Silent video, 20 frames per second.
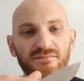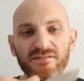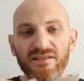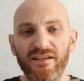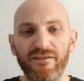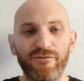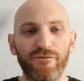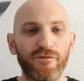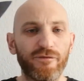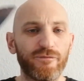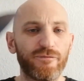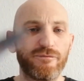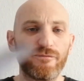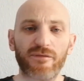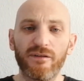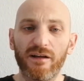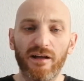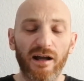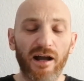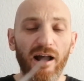if
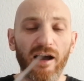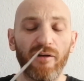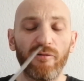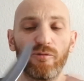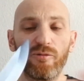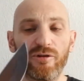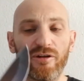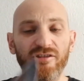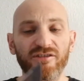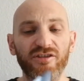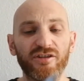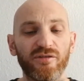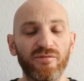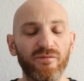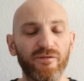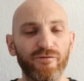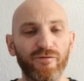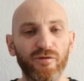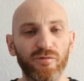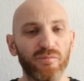I would assume
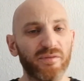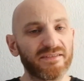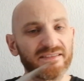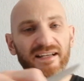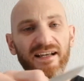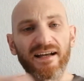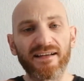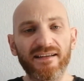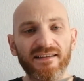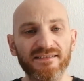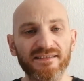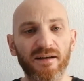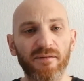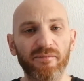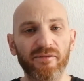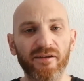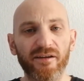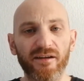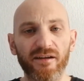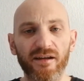if you're busy cutting
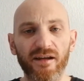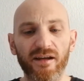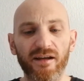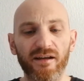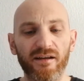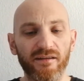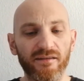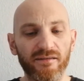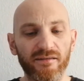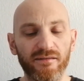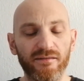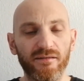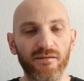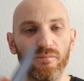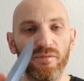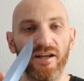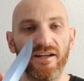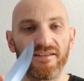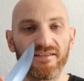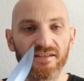something and the
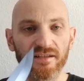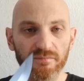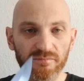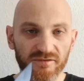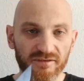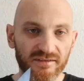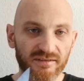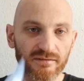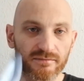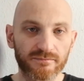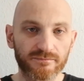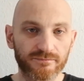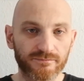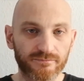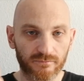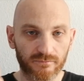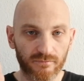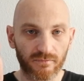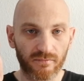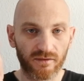blade chips,
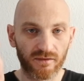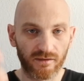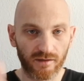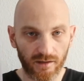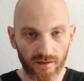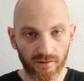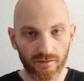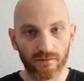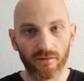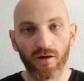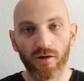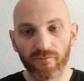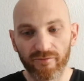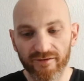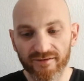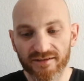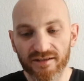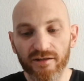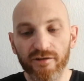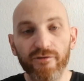then
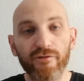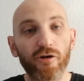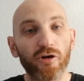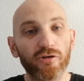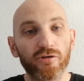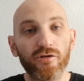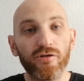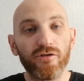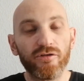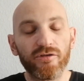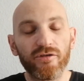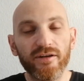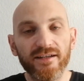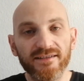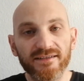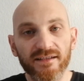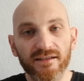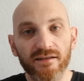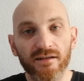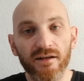obviously you've got good
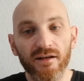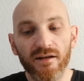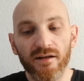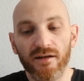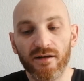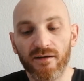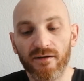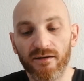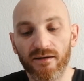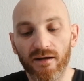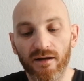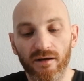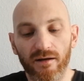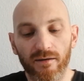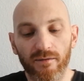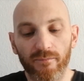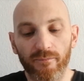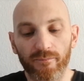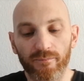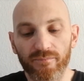reason
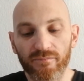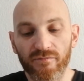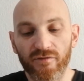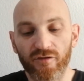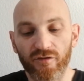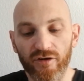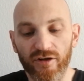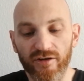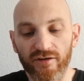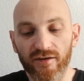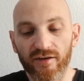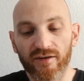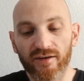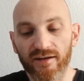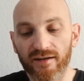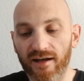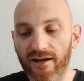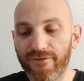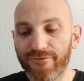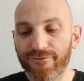to return the
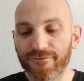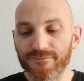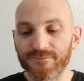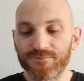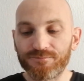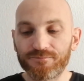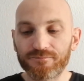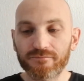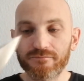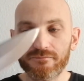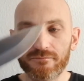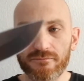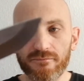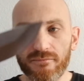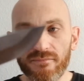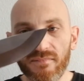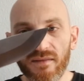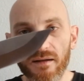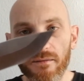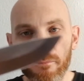knife.
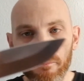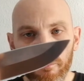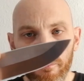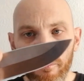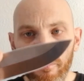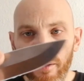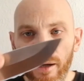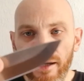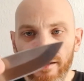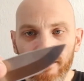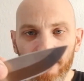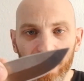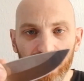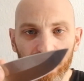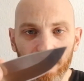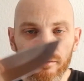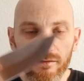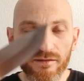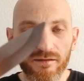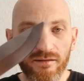But
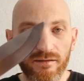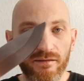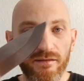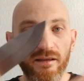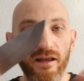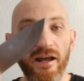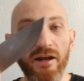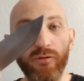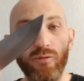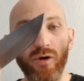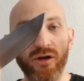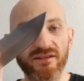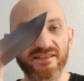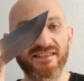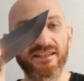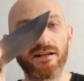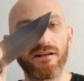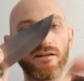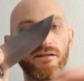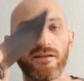they will
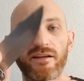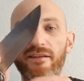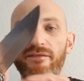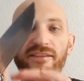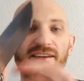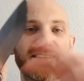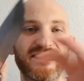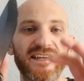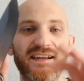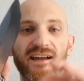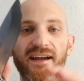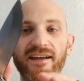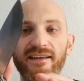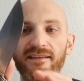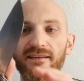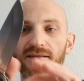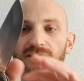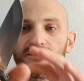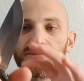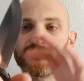still
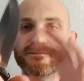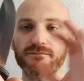investigate